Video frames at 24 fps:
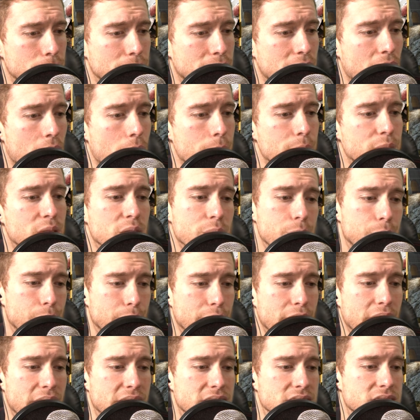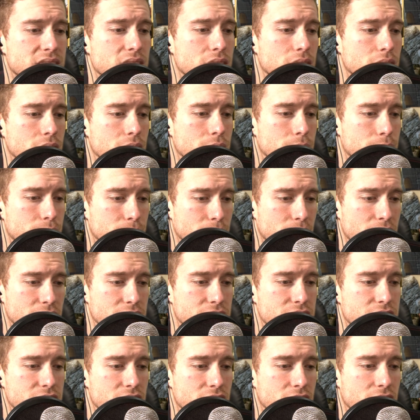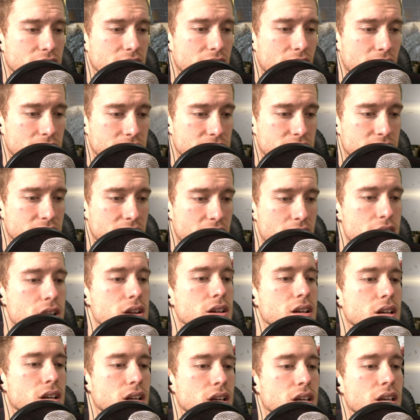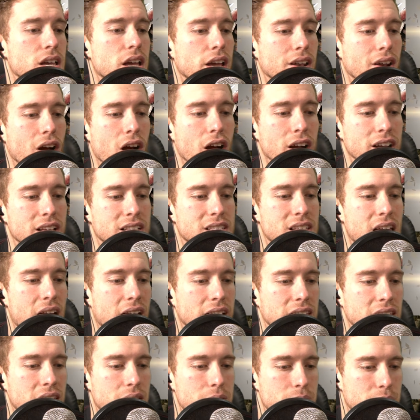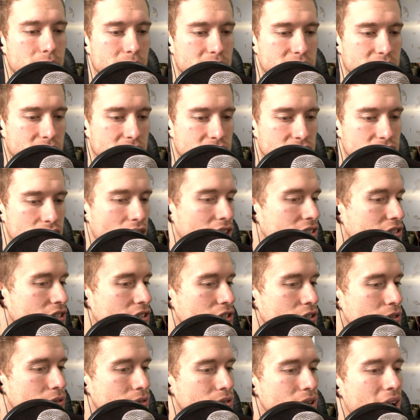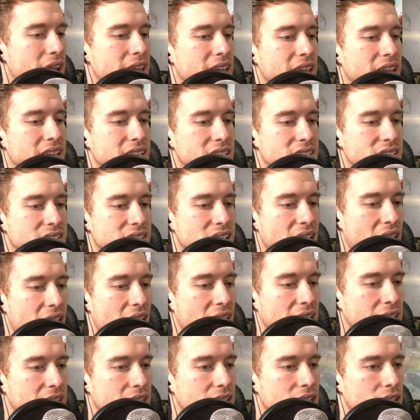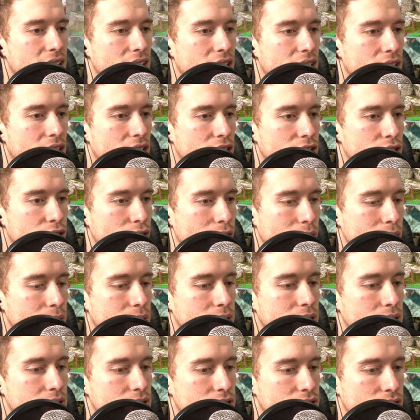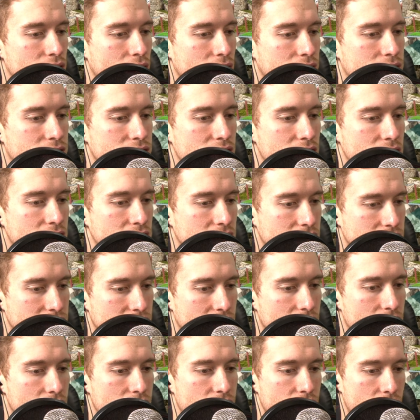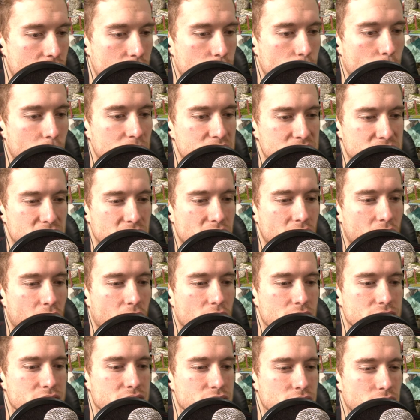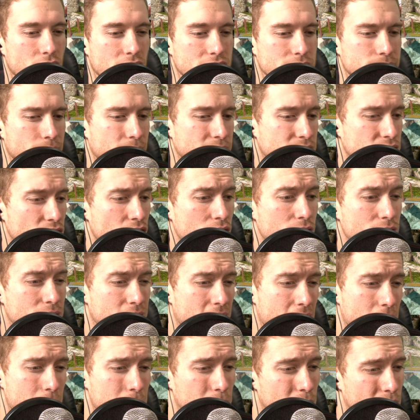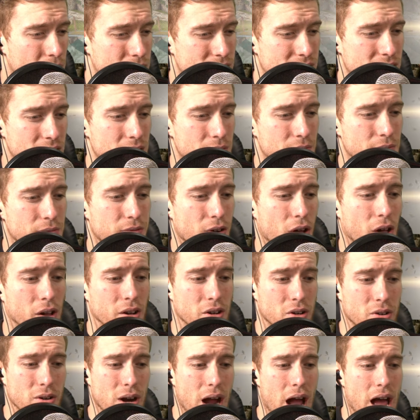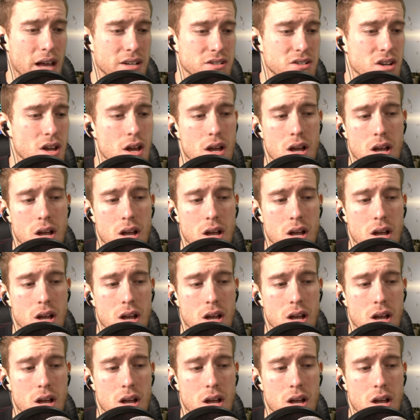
Become an appraised bridge engineer, an architect in Bridge Constructor. Create and design your own constructions, and watch the cars and trucks pass over them, or see them fall and crash,